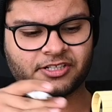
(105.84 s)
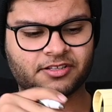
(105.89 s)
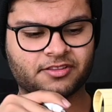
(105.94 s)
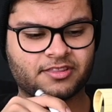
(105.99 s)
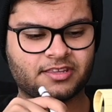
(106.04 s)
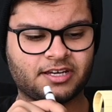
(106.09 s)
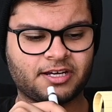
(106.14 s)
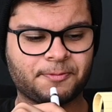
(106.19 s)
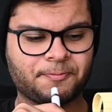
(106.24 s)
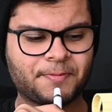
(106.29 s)

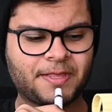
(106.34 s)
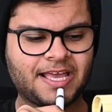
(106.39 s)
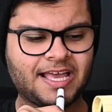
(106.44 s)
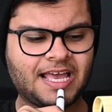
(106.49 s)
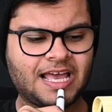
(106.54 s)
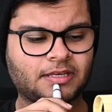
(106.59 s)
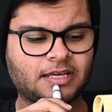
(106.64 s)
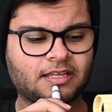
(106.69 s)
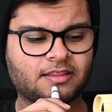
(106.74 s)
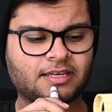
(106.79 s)
and there.
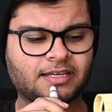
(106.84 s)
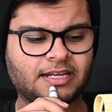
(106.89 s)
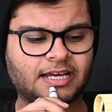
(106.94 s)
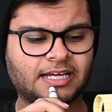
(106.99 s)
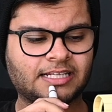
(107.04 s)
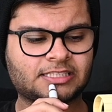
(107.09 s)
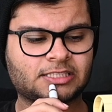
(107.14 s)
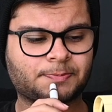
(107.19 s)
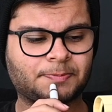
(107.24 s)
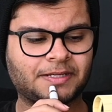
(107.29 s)
And then
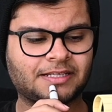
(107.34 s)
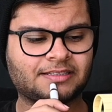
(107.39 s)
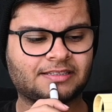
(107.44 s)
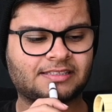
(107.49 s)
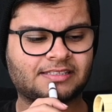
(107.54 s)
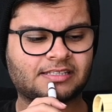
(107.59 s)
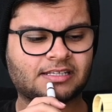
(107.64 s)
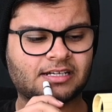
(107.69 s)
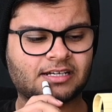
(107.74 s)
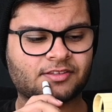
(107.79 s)
I spent
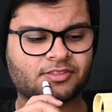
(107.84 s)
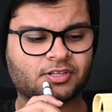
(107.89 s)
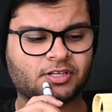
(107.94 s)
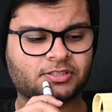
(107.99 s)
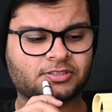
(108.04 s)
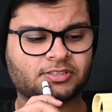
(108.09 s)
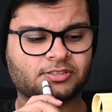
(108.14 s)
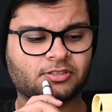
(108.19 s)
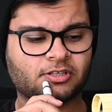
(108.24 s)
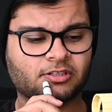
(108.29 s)

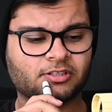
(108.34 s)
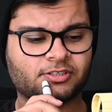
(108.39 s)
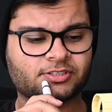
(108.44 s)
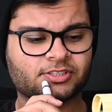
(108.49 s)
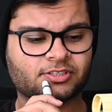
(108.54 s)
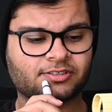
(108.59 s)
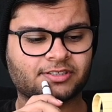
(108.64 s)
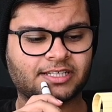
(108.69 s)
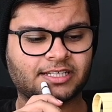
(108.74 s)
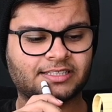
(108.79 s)

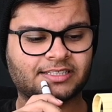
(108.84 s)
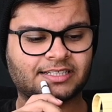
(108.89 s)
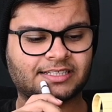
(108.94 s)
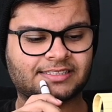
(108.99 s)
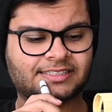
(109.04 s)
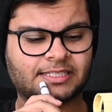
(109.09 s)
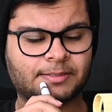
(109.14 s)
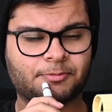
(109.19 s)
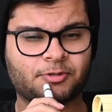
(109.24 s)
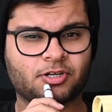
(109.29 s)
$30 on getting
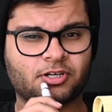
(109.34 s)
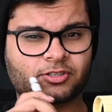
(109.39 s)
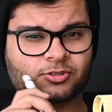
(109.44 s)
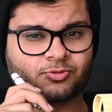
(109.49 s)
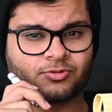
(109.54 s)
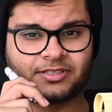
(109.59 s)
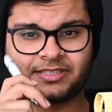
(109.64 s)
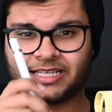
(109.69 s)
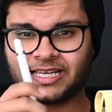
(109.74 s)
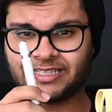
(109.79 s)
a SIM
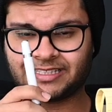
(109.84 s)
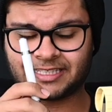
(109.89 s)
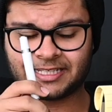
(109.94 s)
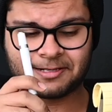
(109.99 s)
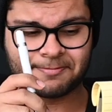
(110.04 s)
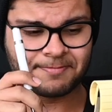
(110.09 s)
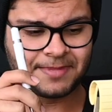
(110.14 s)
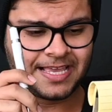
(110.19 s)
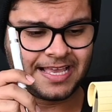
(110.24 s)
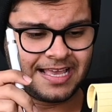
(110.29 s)
card with
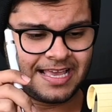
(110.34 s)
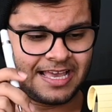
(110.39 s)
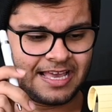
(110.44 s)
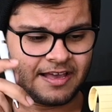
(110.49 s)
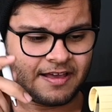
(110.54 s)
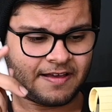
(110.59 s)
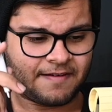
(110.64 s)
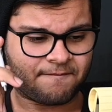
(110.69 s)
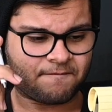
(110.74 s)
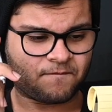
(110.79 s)
data
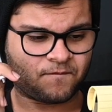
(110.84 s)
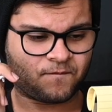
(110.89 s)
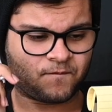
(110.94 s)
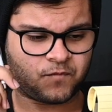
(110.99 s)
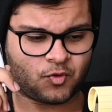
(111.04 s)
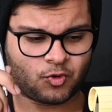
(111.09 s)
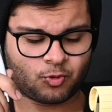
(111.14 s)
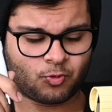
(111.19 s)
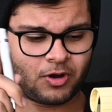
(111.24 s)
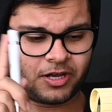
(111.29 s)

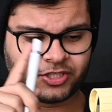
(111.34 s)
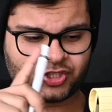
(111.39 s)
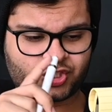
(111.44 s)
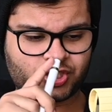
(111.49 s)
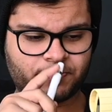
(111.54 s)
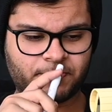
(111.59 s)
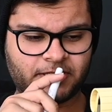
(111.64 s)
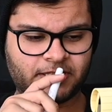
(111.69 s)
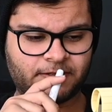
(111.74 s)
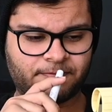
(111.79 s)
for 1
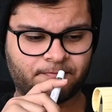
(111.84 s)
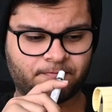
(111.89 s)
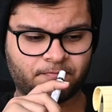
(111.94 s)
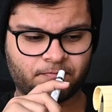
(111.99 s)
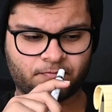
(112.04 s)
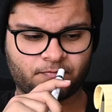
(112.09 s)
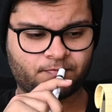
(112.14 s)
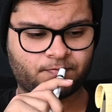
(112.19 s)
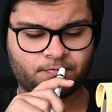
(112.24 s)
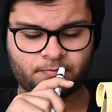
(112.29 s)
GB.
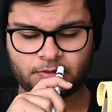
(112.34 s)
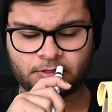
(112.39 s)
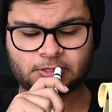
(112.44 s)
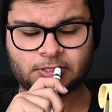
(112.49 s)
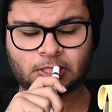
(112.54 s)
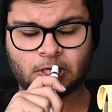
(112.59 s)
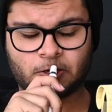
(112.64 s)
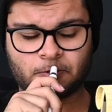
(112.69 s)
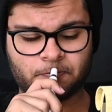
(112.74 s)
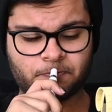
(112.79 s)

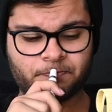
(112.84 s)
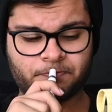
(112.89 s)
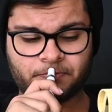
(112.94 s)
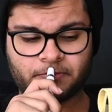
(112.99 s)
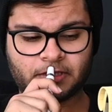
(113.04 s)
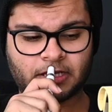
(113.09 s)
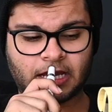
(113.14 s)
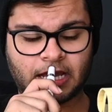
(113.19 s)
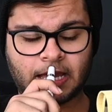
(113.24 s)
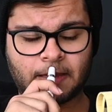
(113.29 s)
So
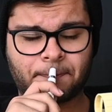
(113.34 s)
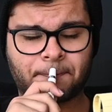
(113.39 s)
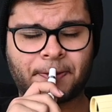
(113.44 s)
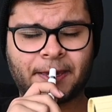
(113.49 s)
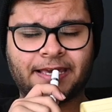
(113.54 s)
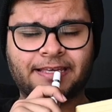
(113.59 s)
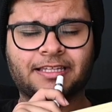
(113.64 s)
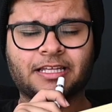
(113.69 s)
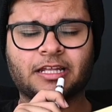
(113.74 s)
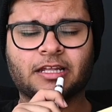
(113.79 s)
I
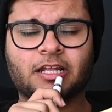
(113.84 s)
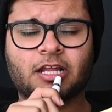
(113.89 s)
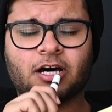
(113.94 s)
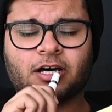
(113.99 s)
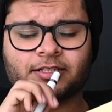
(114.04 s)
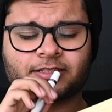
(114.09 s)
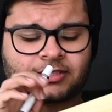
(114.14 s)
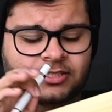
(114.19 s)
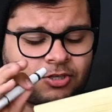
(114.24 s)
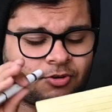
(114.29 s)
paid a
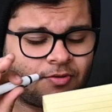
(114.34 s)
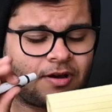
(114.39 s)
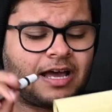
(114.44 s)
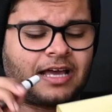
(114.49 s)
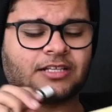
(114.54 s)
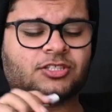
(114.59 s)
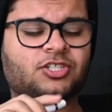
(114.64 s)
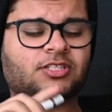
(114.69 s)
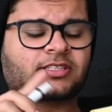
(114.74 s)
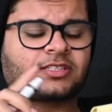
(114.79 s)
lot, so
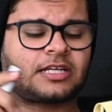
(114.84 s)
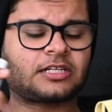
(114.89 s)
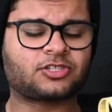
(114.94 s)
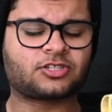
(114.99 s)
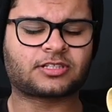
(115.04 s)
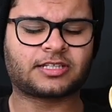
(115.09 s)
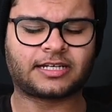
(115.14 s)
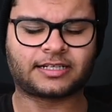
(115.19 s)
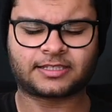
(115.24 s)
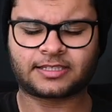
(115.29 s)
I
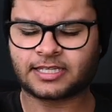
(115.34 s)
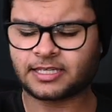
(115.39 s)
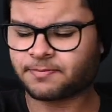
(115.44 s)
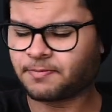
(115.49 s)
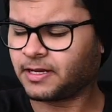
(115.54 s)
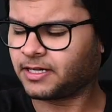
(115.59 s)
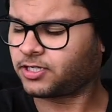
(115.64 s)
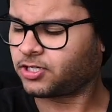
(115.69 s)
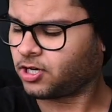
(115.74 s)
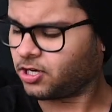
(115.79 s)
just like take
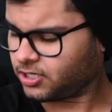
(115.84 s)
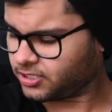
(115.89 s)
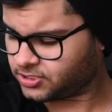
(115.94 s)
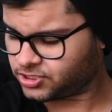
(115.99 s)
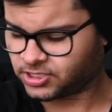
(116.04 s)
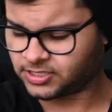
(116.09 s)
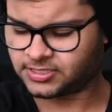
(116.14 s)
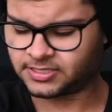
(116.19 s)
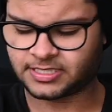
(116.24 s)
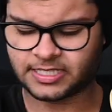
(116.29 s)
my card,
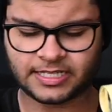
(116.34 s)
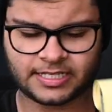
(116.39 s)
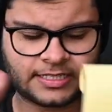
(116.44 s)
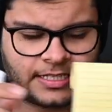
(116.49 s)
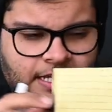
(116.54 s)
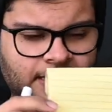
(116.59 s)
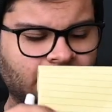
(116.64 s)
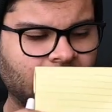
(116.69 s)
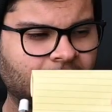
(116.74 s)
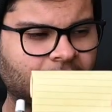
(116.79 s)
just take
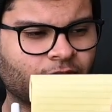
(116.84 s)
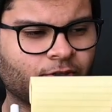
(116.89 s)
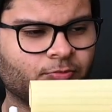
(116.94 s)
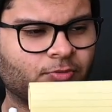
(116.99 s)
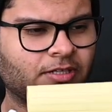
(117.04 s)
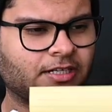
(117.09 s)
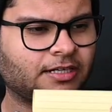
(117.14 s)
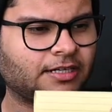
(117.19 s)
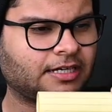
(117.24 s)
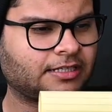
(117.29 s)
it. I don't
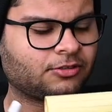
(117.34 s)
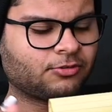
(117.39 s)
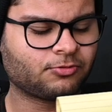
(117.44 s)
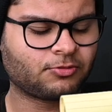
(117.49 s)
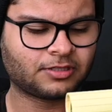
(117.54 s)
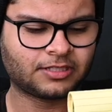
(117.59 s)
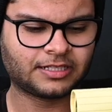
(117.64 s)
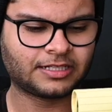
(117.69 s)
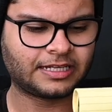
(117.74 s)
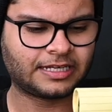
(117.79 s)

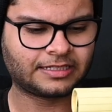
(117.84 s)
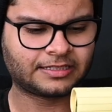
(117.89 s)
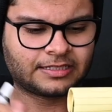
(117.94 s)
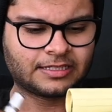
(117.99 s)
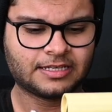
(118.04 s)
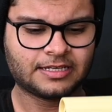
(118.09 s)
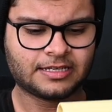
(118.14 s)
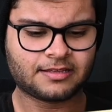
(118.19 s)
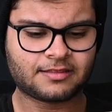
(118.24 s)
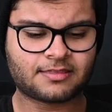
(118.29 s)
wanna like
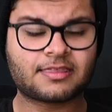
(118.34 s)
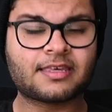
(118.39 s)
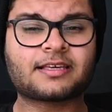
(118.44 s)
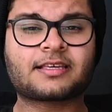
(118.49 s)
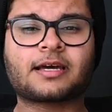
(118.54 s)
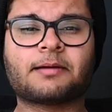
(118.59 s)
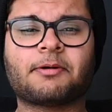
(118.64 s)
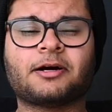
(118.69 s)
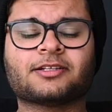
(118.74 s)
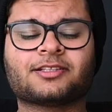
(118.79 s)

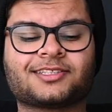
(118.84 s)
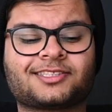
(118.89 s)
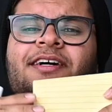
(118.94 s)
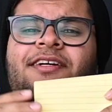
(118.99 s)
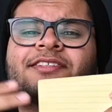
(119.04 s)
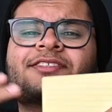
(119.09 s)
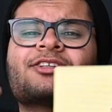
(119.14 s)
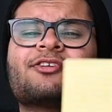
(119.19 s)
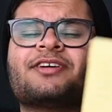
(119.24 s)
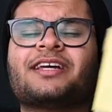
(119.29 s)
think about it.
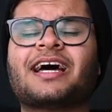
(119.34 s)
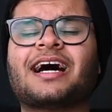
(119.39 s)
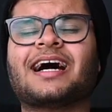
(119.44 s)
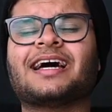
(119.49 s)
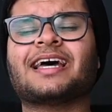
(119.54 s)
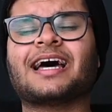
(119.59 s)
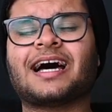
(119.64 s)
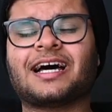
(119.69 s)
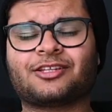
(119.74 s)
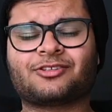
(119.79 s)
So yeah,
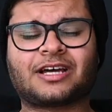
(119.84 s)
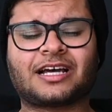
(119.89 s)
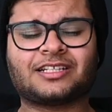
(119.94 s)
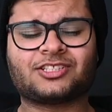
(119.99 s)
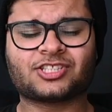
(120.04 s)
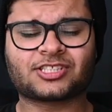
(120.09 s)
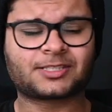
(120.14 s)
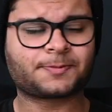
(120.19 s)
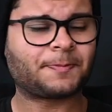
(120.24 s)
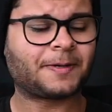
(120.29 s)
I
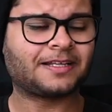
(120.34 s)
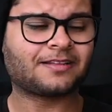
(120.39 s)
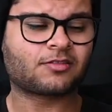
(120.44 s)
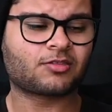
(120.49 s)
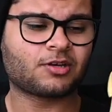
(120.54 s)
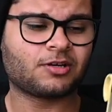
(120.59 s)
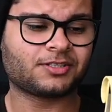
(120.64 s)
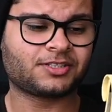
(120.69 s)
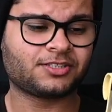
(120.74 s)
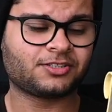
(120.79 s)
just spent
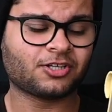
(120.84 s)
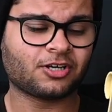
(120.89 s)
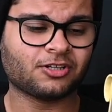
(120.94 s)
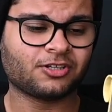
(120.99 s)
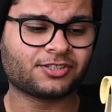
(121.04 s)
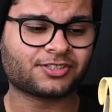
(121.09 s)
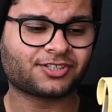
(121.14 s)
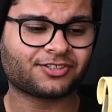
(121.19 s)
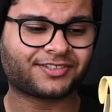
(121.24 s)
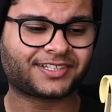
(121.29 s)

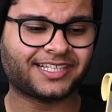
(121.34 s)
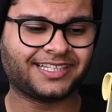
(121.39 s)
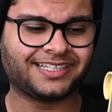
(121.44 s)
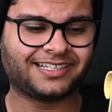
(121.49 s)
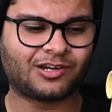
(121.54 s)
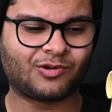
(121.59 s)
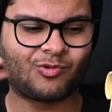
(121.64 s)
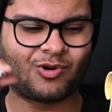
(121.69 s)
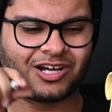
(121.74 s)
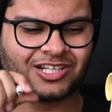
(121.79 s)
$30 on
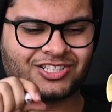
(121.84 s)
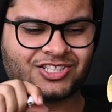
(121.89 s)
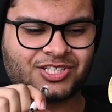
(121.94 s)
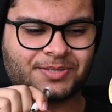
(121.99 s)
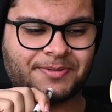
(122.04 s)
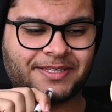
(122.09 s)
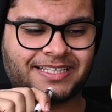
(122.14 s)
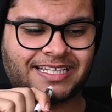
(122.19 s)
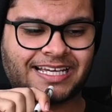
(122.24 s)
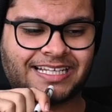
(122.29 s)
getting a 1
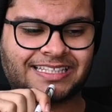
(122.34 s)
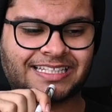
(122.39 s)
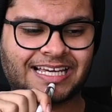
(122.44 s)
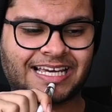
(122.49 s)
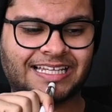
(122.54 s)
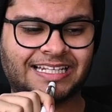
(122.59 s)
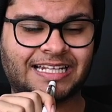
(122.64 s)
GB data